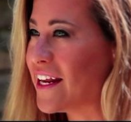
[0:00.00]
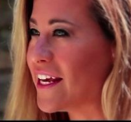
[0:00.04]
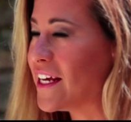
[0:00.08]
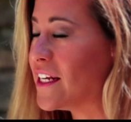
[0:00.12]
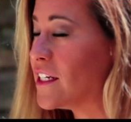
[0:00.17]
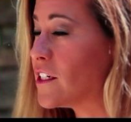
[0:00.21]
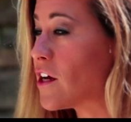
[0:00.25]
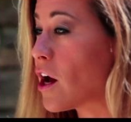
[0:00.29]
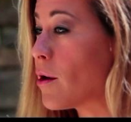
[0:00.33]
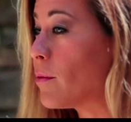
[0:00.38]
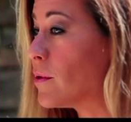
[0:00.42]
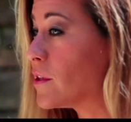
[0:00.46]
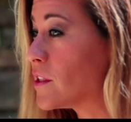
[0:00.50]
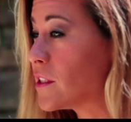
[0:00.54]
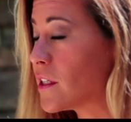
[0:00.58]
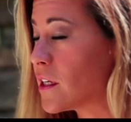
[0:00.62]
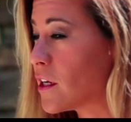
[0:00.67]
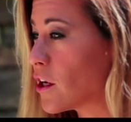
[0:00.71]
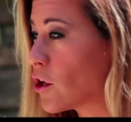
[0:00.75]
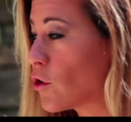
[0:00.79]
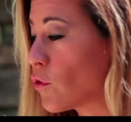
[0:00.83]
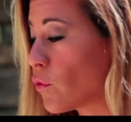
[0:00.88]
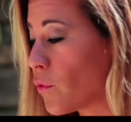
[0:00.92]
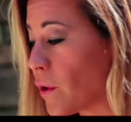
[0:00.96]
Indaba's done
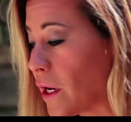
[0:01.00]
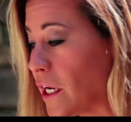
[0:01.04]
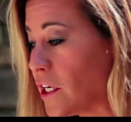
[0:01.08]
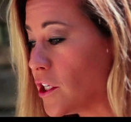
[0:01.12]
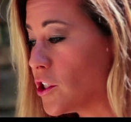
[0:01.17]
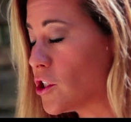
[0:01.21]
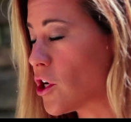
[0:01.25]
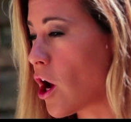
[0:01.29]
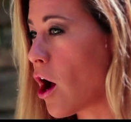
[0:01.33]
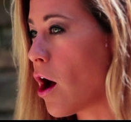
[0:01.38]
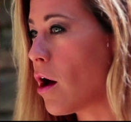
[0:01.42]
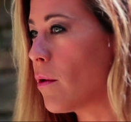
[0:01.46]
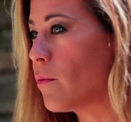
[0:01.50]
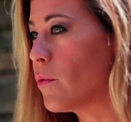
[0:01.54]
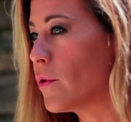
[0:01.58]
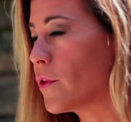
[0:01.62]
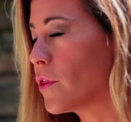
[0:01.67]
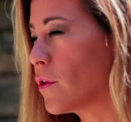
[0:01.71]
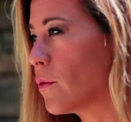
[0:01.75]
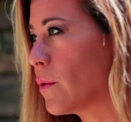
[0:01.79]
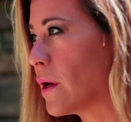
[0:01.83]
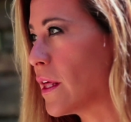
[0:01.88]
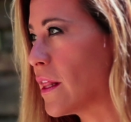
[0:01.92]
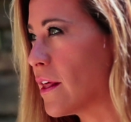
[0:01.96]
a great job with
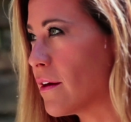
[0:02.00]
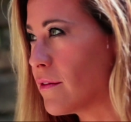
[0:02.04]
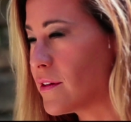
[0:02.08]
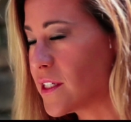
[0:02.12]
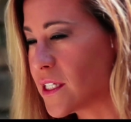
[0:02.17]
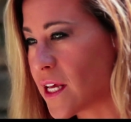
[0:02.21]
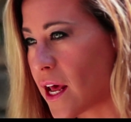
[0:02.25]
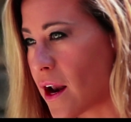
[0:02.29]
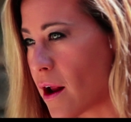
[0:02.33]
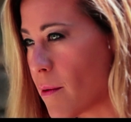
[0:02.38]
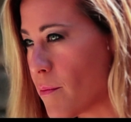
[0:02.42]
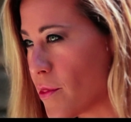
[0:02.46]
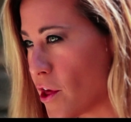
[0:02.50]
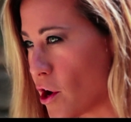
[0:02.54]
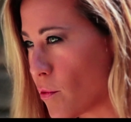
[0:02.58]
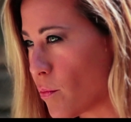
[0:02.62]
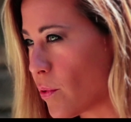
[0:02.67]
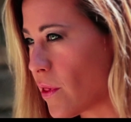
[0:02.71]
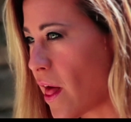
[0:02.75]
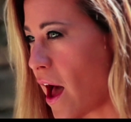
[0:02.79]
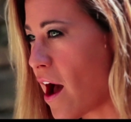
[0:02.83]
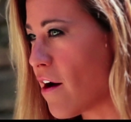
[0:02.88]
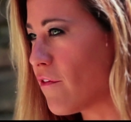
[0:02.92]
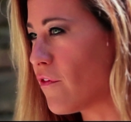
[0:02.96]
the way they've set up their
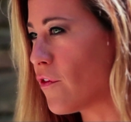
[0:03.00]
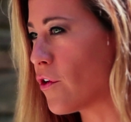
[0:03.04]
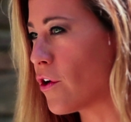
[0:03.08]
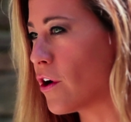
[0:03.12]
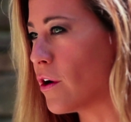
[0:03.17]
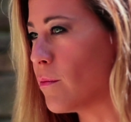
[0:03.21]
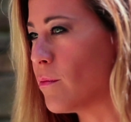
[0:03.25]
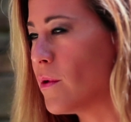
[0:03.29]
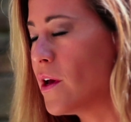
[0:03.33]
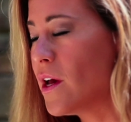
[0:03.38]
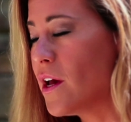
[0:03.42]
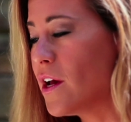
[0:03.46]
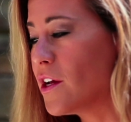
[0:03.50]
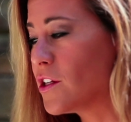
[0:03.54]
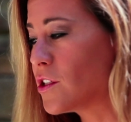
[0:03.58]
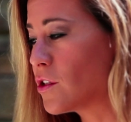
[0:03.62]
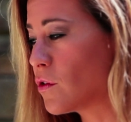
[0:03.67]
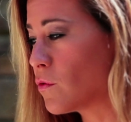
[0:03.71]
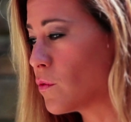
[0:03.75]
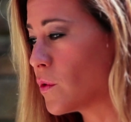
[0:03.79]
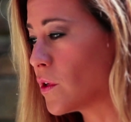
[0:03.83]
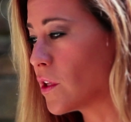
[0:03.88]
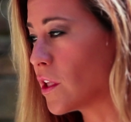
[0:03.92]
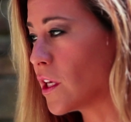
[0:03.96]
platform
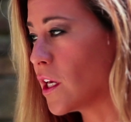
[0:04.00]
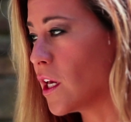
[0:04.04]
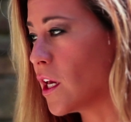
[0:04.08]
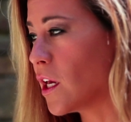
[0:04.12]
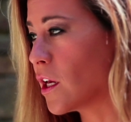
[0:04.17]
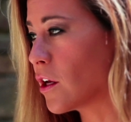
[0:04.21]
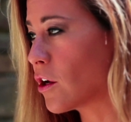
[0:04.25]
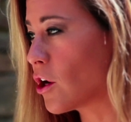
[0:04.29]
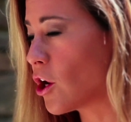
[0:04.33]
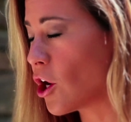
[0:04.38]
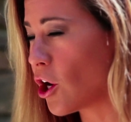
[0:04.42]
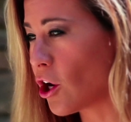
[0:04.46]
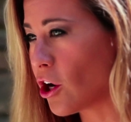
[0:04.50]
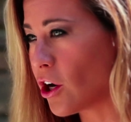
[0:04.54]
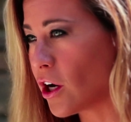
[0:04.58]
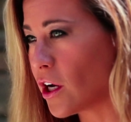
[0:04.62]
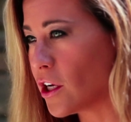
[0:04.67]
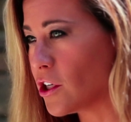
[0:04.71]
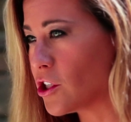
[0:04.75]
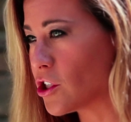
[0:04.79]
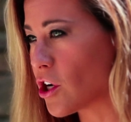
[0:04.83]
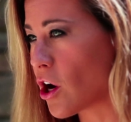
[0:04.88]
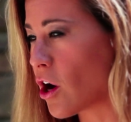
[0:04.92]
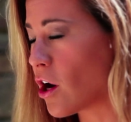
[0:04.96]
to really
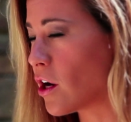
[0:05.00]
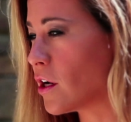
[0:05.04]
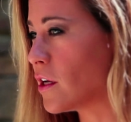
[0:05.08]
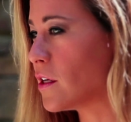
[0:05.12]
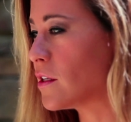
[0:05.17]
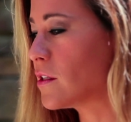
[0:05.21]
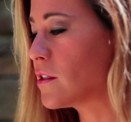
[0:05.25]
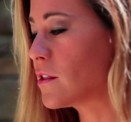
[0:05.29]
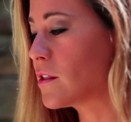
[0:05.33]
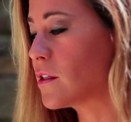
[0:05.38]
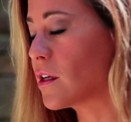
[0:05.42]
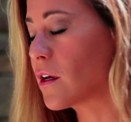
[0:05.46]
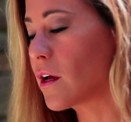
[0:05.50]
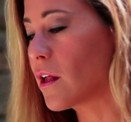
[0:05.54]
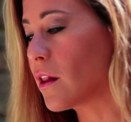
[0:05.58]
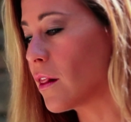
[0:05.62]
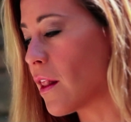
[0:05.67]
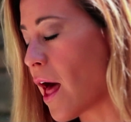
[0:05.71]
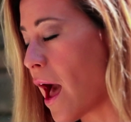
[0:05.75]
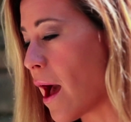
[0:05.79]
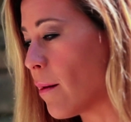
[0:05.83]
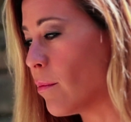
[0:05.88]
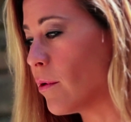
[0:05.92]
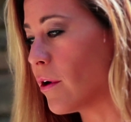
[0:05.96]
encourage artists to
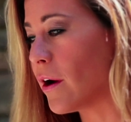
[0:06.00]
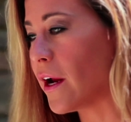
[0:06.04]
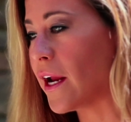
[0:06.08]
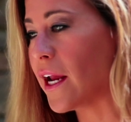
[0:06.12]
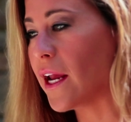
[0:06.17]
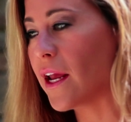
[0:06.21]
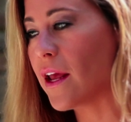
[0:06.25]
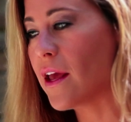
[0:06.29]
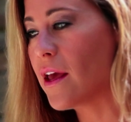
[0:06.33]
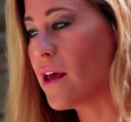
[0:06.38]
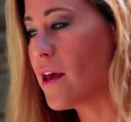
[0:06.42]
collaborate.